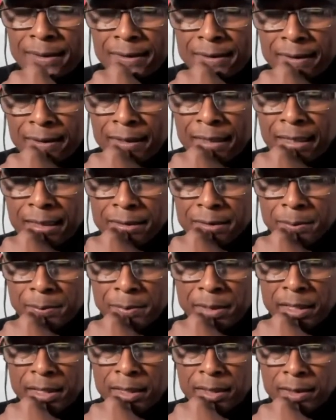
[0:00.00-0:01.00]
Yeah, that was a
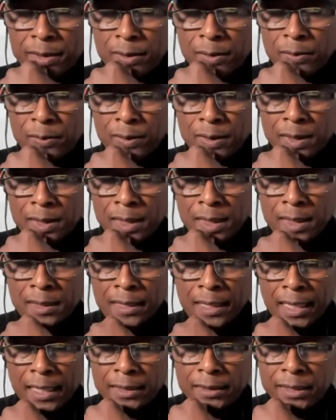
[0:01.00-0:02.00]
minute ago.
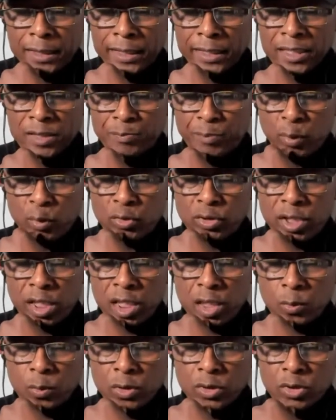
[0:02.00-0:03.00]
Hadia's
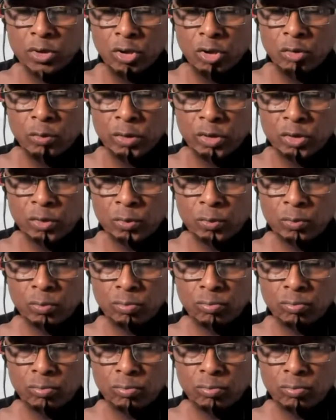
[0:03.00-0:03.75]
Boutique, what's good with you?